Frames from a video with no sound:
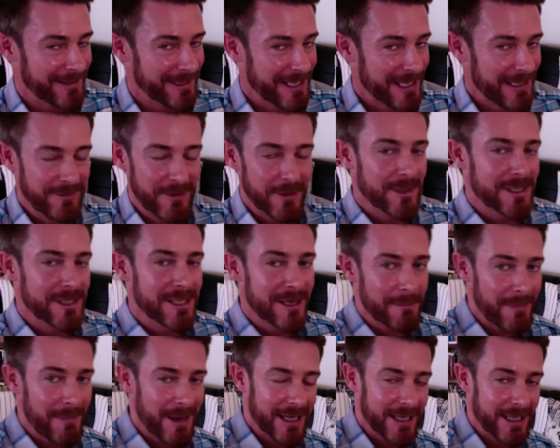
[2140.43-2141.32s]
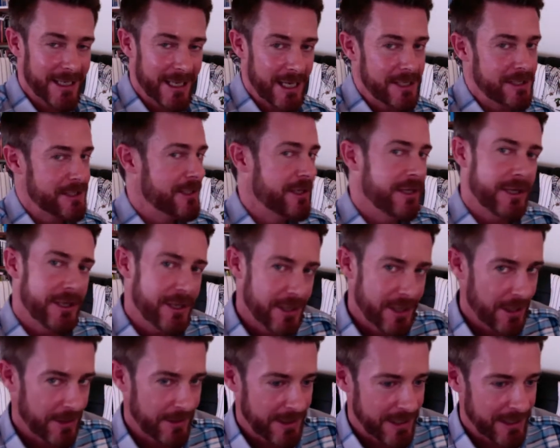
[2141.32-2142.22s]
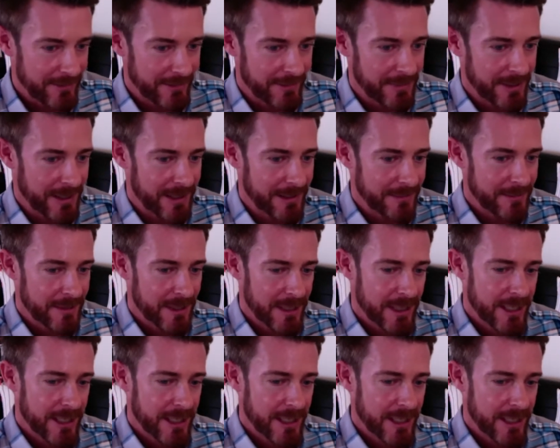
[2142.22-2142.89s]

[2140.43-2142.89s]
If there isn't a medication, you don't hear about it.